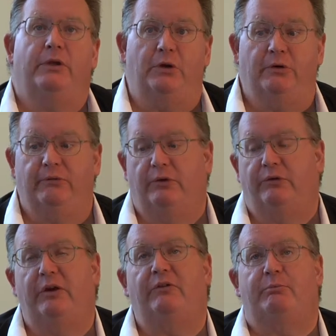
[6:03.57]
the
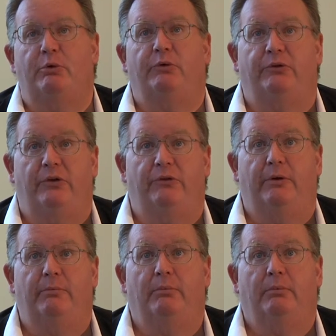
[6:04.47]
university's Moodle
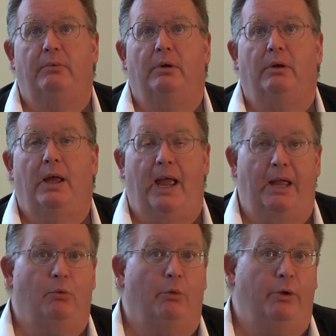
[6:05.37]
system,
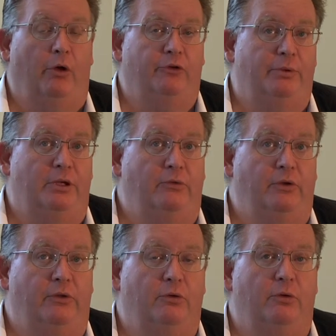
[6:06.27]
and we'll also be
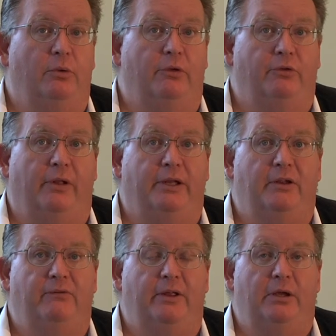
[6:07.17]
using through
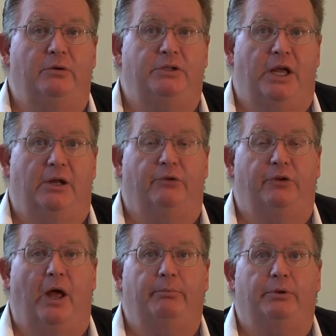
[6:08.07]
selected video channels
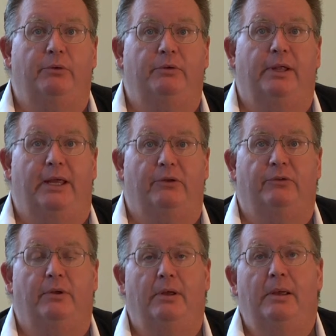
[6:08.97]
to upload
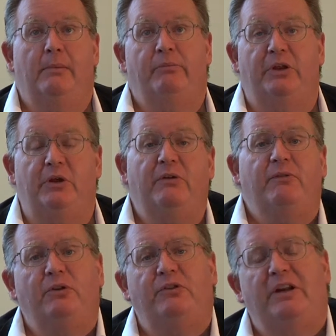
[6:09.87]
links. The
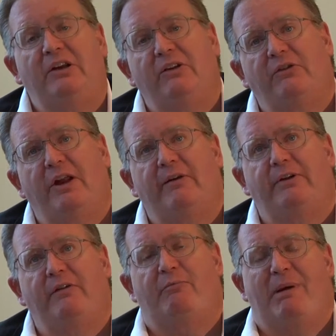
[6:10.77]
university doesn't have
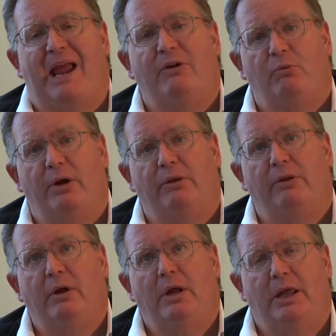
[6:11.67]
enough
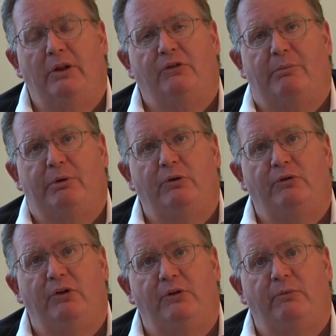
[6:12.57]
bandwidth in its computer
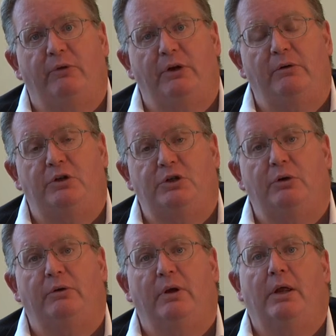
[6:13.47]
system for you to
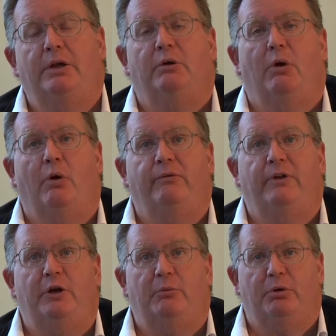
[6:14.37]
shoot your own
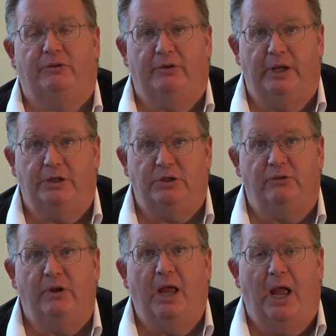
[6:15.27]
video
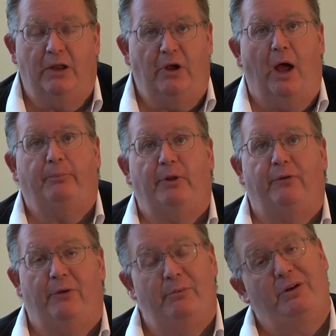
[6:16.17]
presentations and to
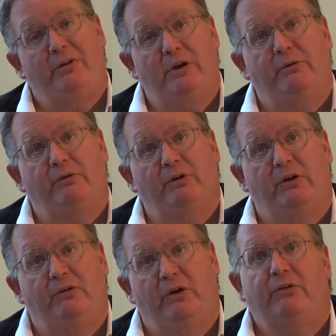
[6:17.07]
upload them into the
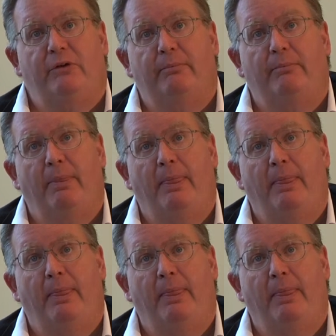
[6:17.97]
university system.